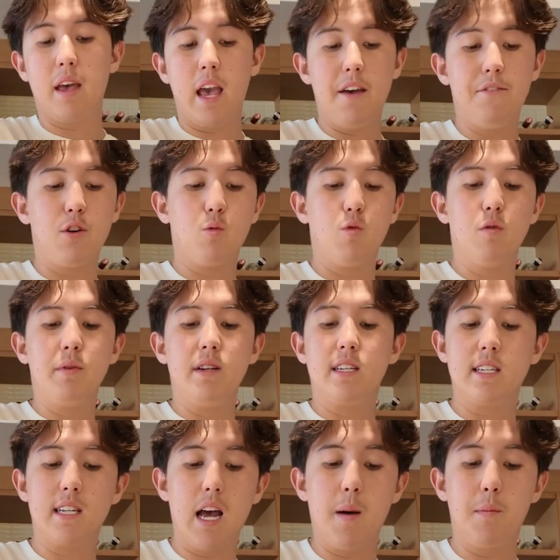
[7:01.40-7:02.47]
behavior will be
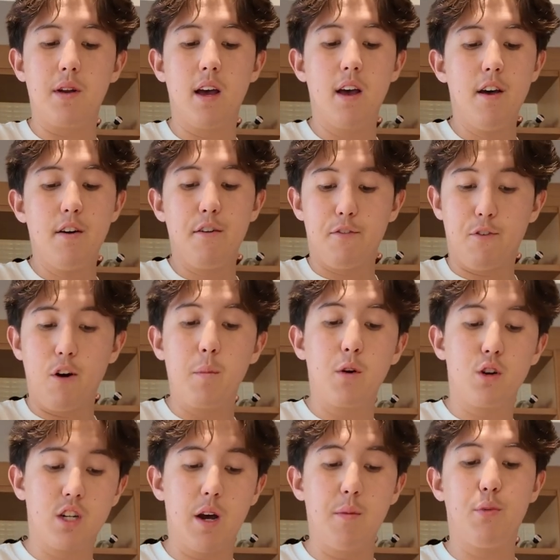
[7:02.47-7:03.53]
stemmed from
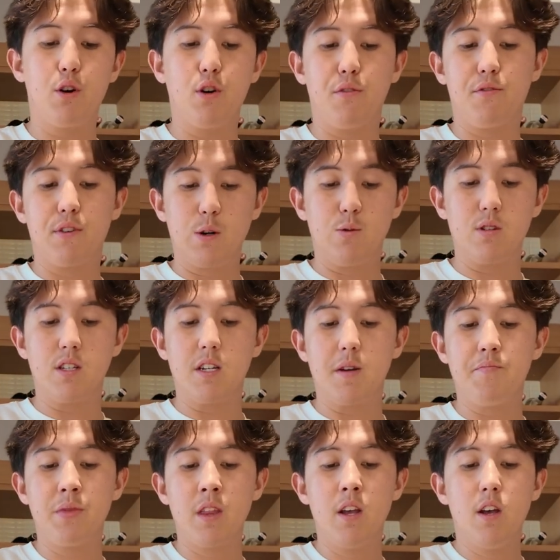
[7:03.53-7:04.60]
your 10.0 frequency.
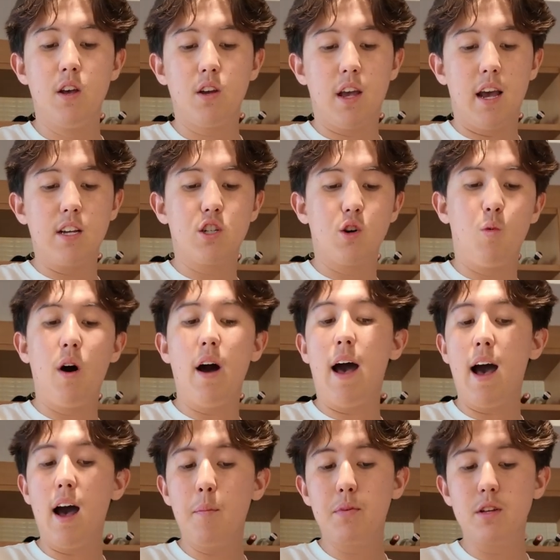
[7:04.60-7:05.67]
Okay, so what
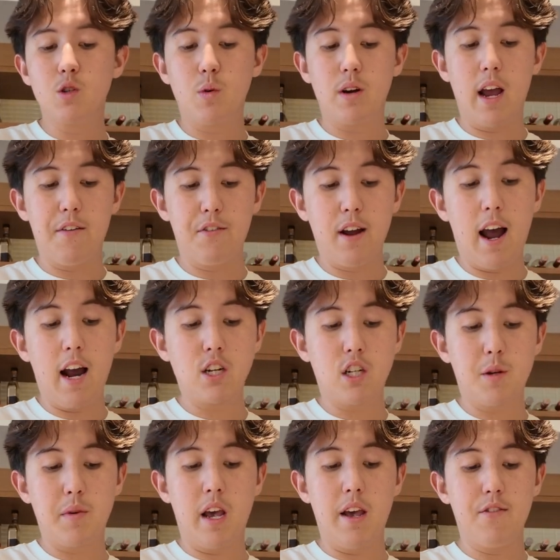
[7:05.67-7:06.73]
happens when every
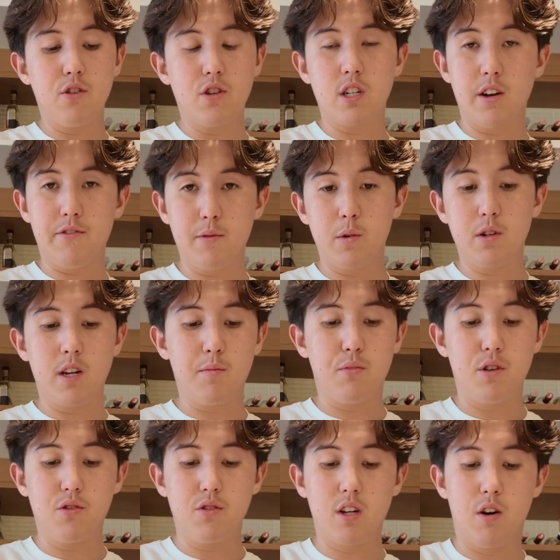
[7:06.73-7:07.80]
action and behavior is stemmed from your
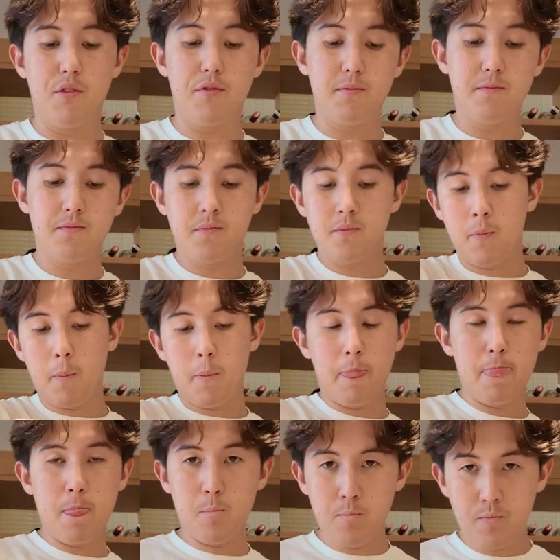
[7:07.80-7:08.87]
10.0 self?
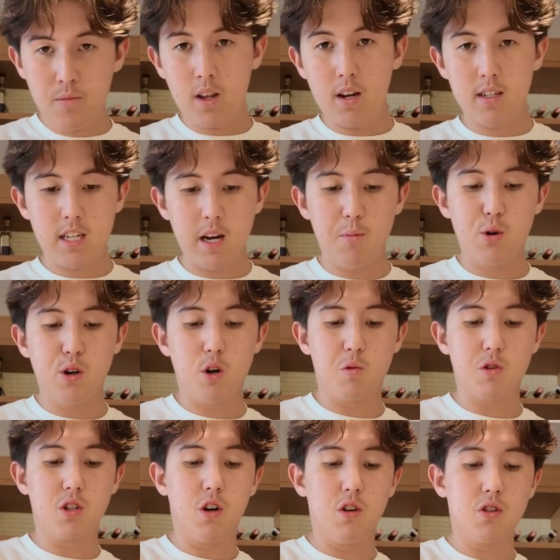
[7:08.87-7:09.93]
10.0
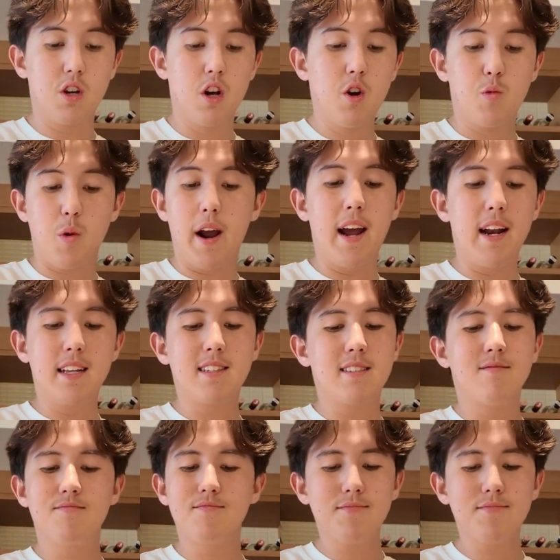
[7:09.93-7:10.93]
results, right? And it's